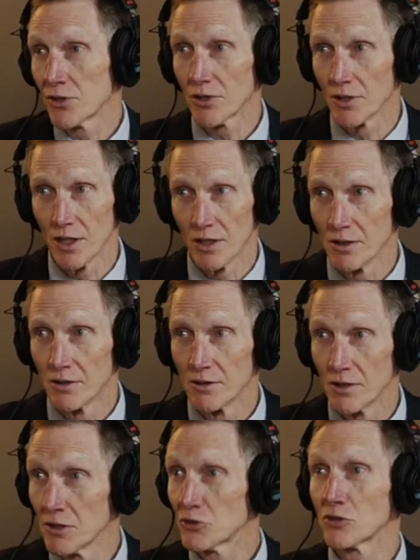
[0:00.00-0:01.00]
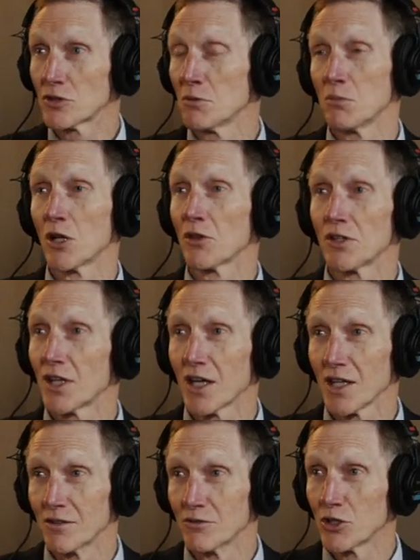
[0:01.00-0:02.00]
urinating, and this was in the middle of the day.